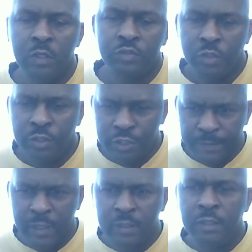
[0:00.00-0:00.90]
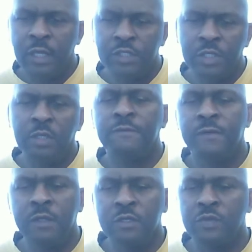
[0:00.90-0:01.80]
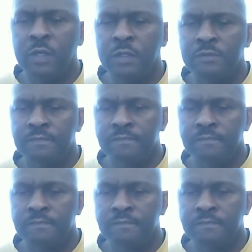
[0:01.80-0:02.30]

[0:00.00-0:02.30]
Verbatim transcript: to inspect the nation of Israel.